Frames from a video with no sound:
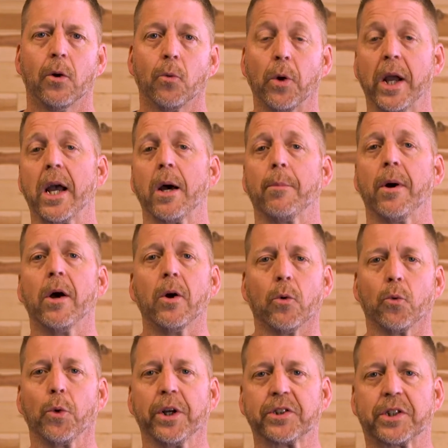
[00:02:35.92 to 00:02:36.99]
Rahab
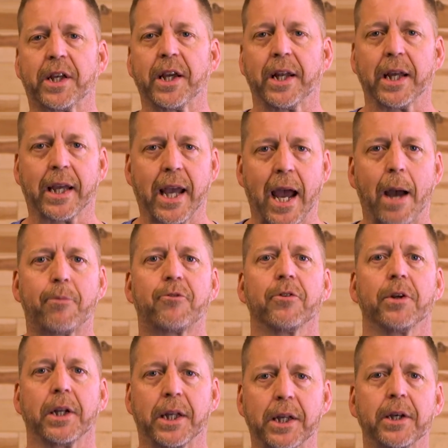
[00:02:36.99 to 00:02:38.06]
risked getting
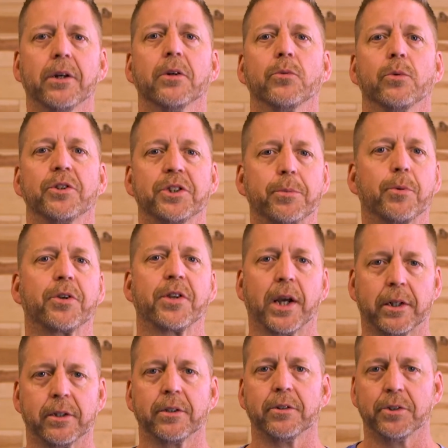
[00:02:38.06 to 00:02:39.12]
captured and killed when she
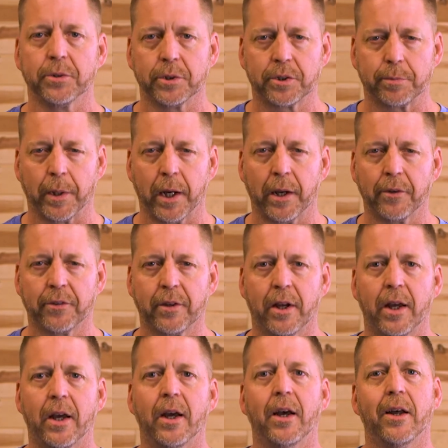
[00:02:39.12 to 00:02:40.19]
protected the Jewish spies.
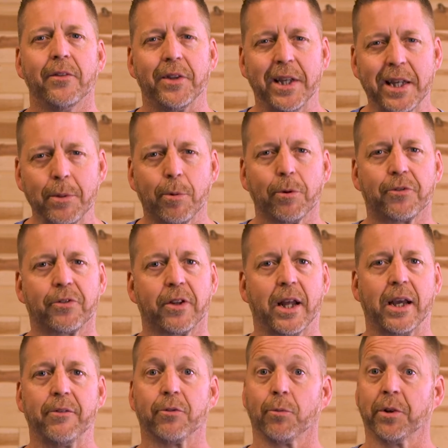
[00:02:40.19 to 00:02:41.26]
The Hebrew
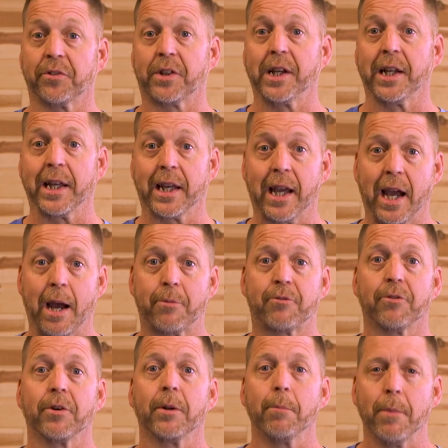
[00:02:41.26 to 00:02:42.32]
slaves risked getting
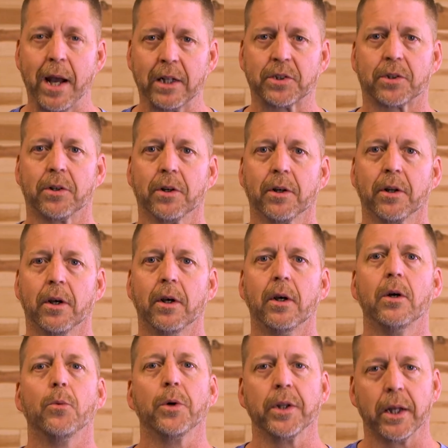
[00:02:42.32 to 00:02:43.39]
captured and massacred
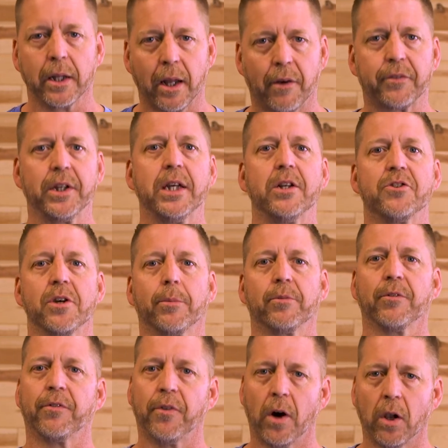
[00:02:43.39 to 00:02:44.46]
when they left Egypt
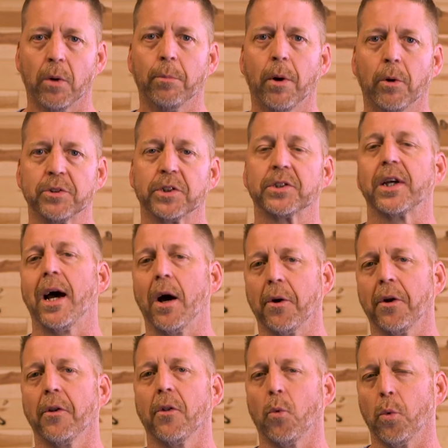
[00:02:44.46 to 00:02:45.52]
to follow Moses
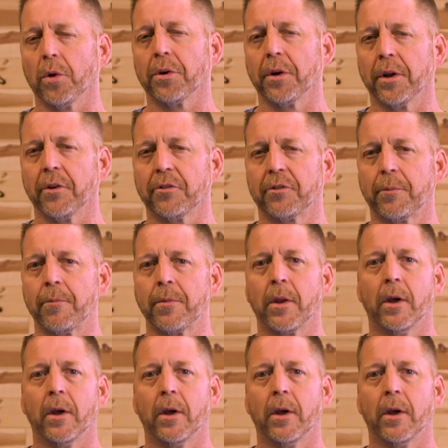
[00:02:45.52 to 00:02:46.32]
out into the wilderness.